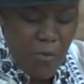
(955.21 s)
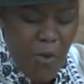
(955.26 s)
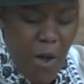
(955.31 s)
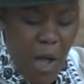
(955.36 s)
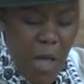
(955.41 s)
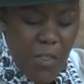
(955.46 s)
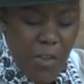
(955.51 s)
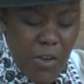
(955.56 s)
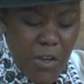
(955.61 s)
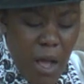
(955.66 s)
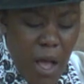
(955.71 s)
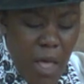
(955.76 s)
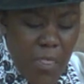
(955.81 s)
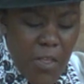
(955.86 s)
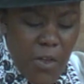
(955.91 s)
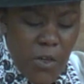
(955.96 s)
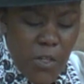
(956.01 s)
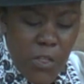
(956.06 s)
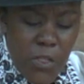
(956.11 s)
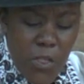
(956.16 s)
Father God,
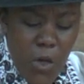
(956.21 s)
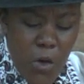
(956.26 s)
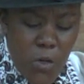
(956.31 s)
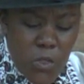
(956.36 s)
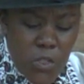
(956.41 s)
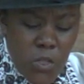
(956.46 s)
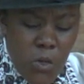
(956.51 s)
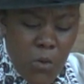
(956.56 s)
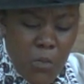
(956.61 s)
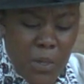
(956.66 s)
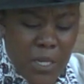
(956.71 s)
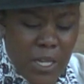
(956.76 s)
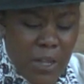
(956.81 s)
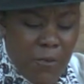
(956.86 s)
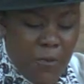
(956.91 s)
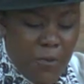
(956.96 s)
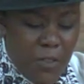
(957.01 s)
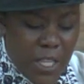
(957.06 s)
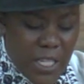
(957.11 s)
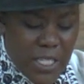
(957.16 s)
there are those who have been
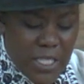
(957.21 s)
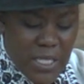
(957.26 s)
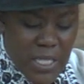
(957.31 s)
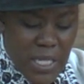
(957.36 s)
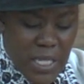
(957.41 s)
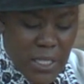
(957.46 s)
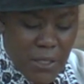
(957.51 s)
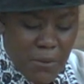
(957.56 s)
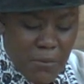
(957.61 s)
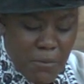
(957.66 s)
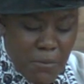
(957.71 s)
afflicted.